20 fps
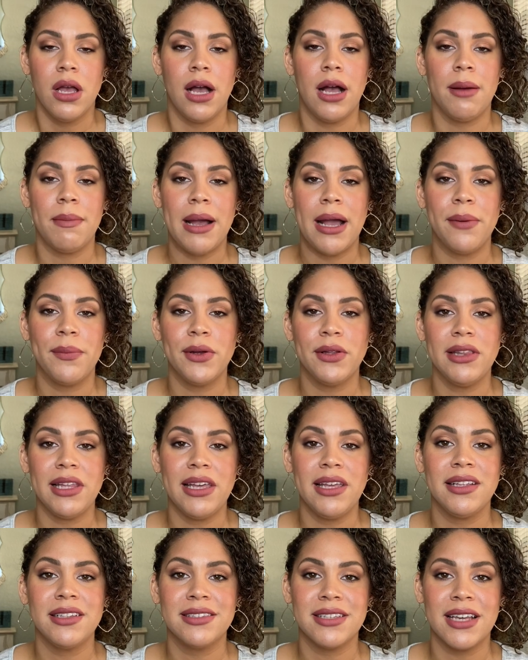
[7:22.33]
I will
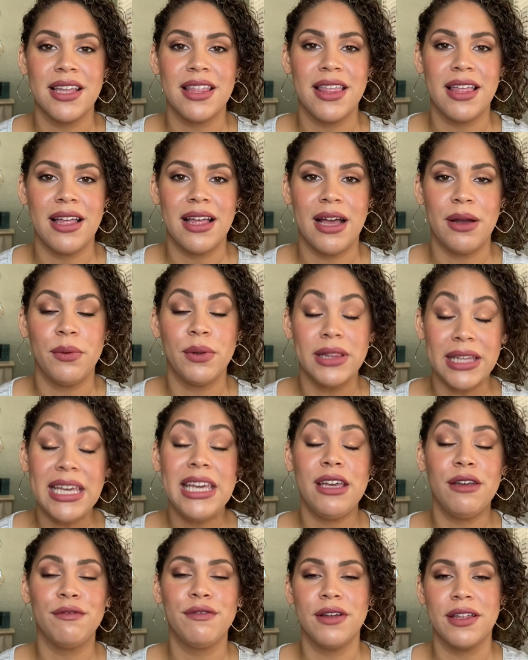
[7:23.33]

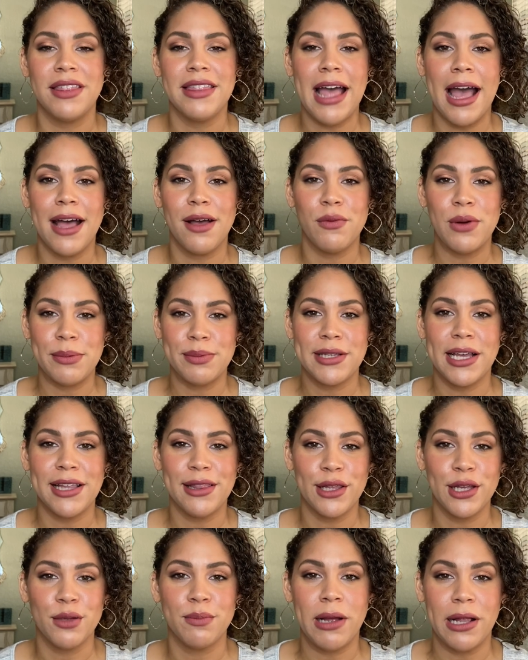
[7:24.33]
leave that website
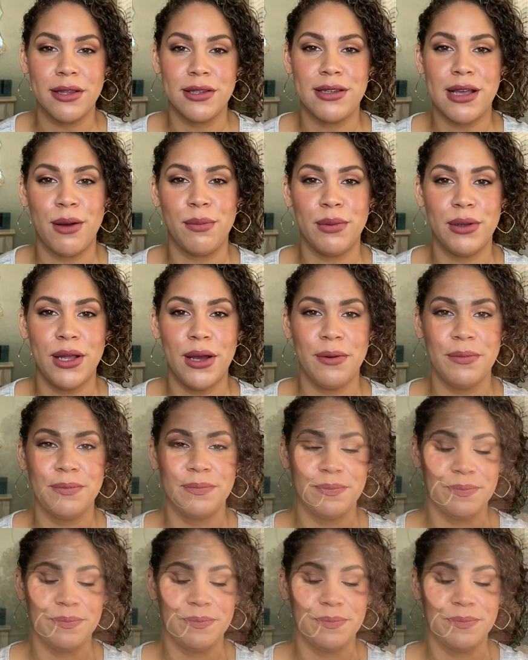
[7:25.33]
link down below.